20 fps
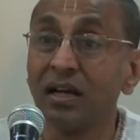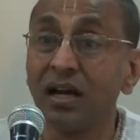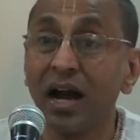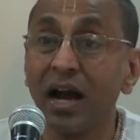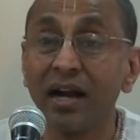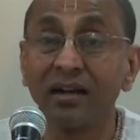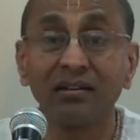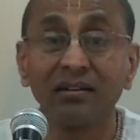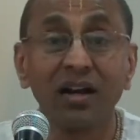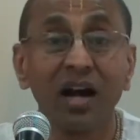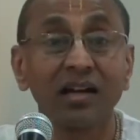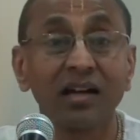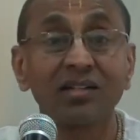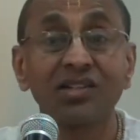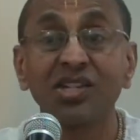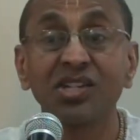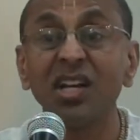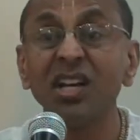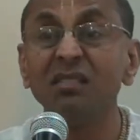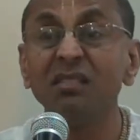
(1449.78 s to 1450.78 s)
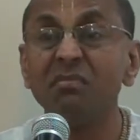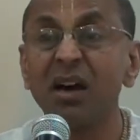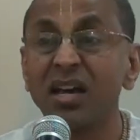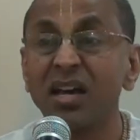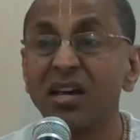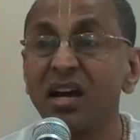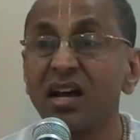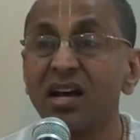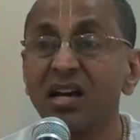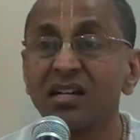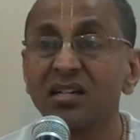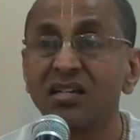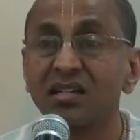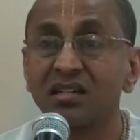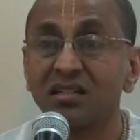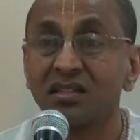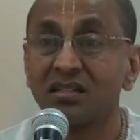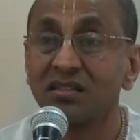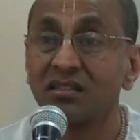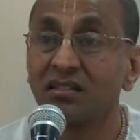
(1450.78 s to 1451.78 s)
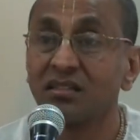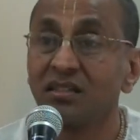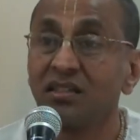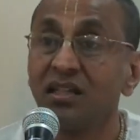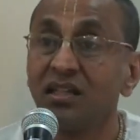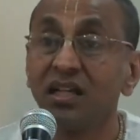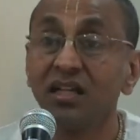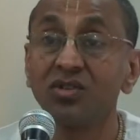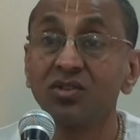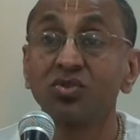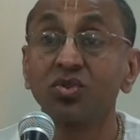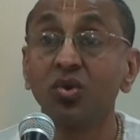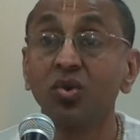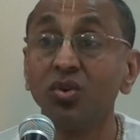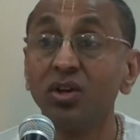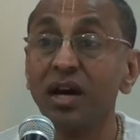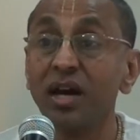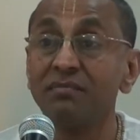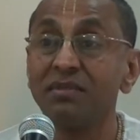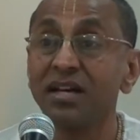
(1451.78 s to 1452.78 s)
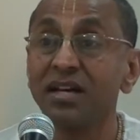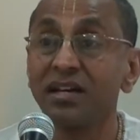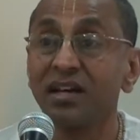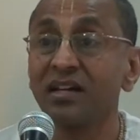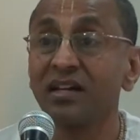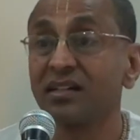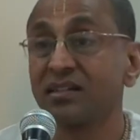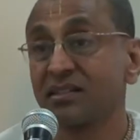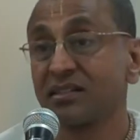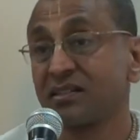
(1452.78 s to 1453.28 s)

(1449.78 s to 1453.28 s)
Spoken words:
And not Chinmaya, it is Gunamaya.